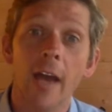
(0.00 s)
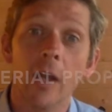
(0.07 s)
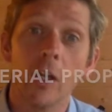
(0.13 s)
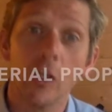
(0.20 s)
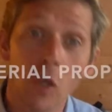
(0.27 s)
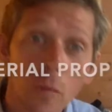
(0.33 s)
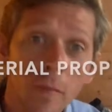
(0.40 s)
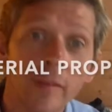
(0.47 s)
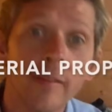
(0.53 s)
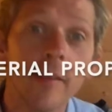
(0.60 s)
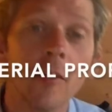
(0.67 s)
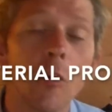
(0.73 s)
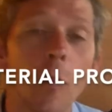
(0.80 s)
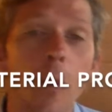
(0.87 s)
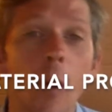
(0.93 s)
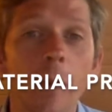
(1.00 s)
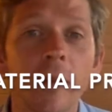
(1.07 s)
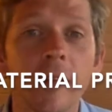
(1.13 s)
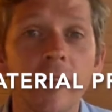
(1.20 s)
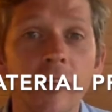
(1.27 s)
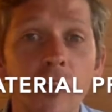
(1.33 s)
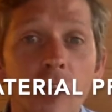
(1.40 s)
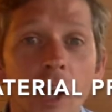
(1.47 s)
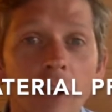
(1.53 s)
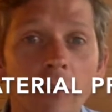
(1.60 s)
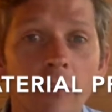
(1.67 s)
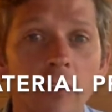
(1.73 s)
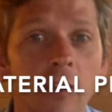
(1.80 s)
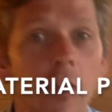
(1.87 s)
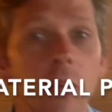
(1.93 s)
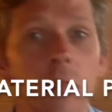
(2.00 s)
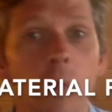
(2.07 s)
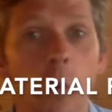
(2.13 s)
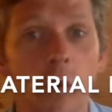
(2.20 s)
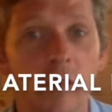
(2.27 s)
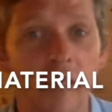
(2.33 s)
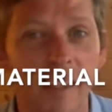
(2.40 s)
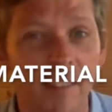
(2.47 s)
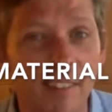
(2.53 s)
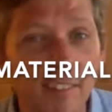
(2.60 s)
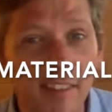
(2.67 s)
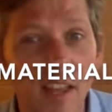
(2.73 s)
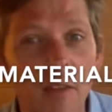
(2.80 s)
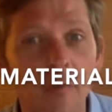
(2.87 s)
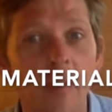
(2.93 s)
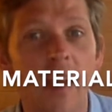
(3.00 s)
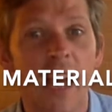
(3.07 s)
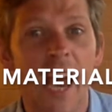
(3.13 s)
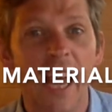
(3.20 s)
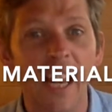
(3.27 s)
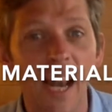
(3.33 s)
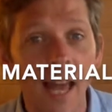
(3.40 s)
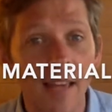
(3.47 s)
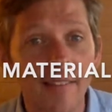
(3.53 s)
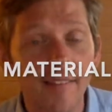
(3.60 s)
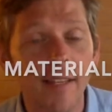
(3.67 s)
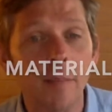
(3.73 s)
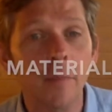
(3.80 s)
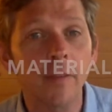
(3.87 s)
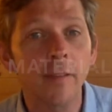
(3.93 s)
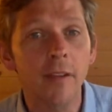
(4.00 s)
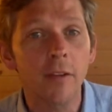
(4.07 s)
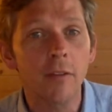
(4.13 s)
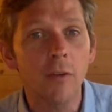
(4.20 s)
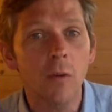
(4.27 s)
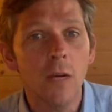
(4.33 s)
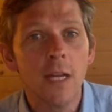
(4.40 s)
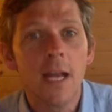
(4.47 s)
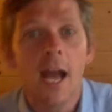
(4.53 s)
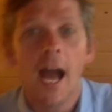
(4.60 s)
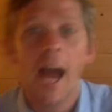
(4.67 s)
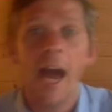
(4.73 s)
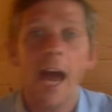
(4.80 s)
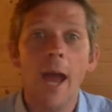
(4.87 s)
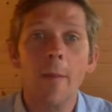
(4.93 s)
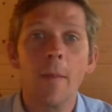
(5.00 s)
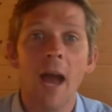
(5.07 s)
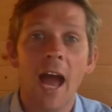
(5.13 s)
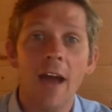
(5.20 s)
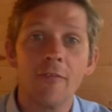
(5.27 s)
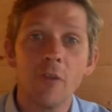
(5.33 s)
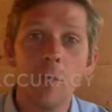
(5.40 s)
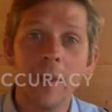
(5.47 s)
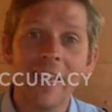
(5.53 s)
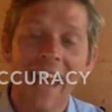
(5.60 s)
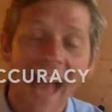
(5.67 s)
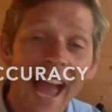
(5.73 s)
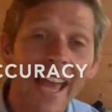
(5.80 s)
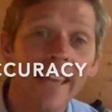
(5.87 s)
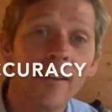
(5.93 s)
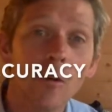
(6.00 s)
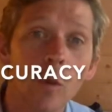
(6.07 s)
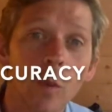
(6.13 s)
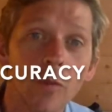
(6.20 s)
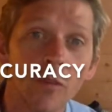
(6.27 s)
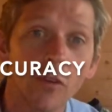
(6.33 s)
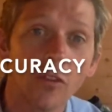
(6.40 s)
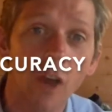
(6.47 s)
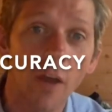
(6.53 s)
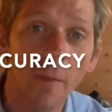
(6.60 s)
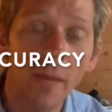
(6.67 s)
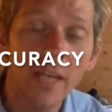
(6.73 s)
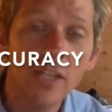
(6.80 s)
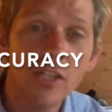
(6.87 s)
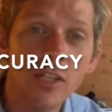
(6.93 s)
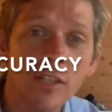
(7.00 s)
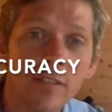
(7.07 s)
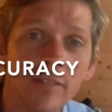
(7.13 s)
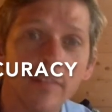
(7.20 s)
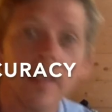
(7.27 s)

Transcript: Good material properties shown, so was it a stiff and elastic material? Have you been accurate with your dimensions?